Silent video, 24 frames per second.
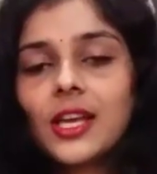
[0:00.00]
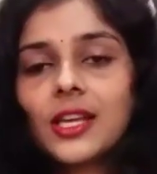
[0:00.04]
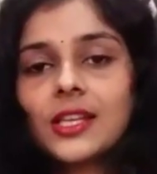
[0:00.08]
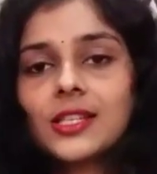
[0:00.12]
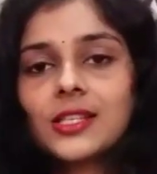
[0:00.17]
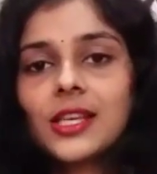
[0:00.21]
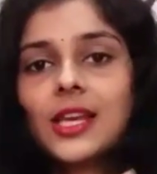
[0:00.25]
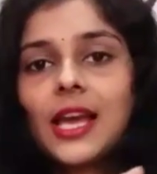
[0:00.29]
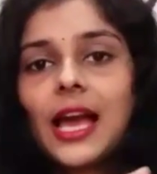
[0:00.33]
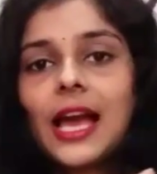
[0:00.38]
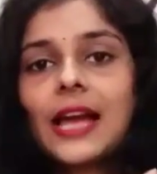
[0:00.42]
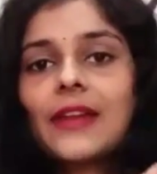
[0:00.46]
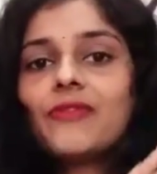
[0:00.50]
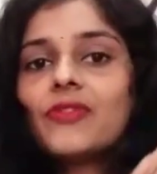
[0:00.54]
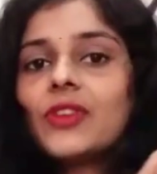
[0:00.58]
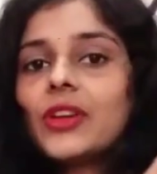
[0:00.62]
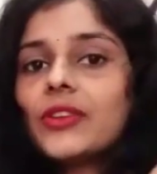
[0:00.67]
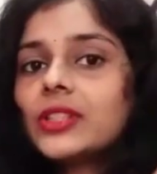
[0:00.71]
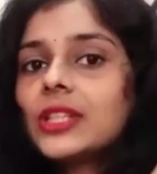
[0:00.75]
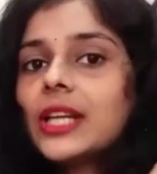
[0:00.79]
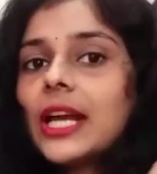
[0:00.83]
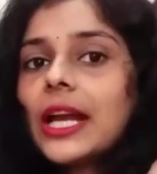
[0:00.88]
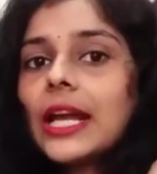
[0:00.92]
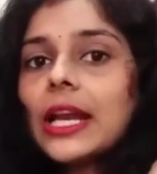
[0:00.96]
See, I've
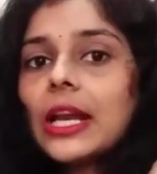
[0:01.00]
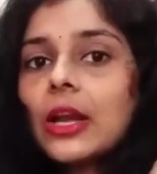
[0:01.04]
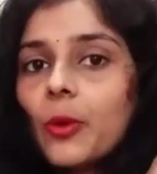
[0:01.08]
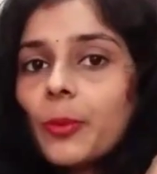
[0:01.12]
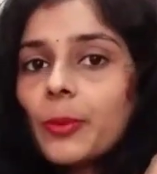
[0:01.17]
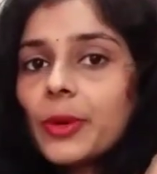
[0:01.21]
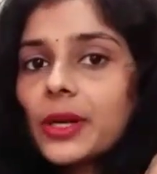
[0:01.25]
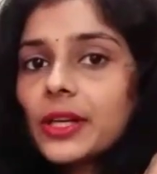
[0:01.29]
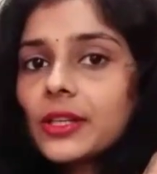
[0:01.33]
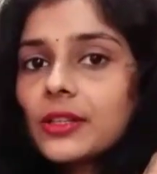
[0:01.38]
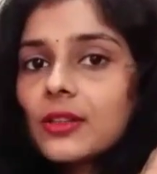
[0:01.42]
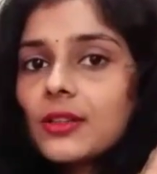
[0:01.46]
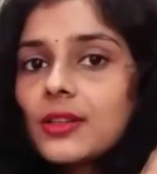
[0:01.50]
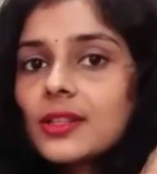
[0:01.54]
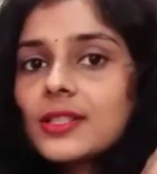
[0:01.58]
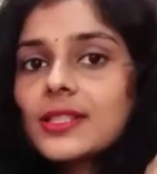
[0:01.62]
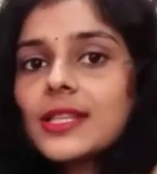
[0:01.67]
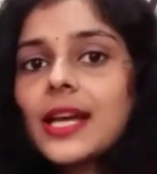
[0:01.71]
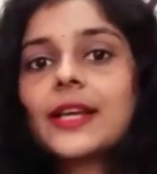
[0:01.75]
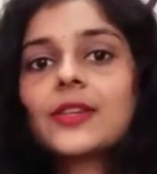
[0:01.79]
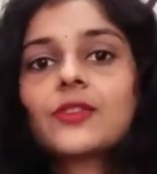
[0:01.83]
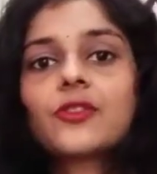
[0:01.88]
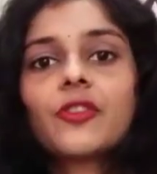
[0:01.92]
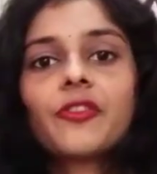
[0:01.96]
never elaborated the
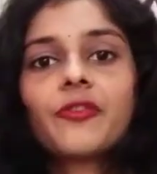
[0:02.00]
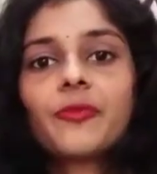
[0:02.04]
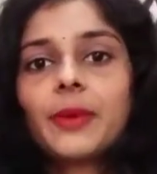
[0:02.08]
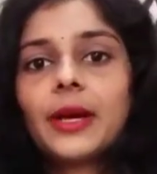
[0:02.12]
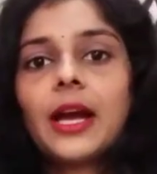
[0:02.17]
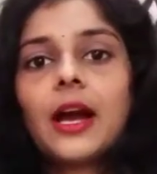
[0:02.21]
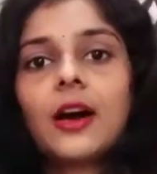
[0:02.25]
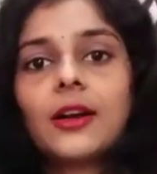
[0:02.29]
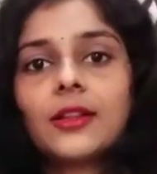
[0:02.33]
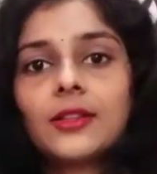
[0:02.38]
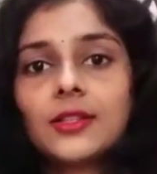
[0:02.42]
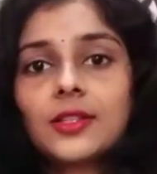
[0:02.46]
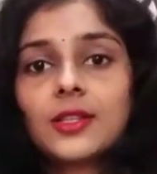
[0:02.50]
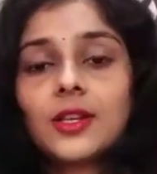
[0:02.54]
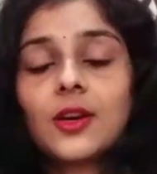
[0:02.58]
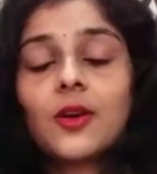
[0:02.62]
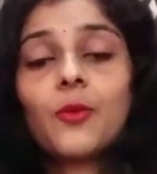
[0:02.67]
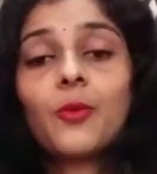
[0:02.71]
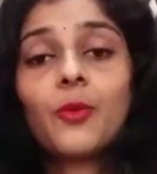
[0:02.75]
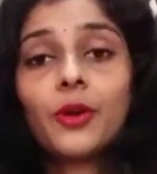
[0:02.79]
size of my answer.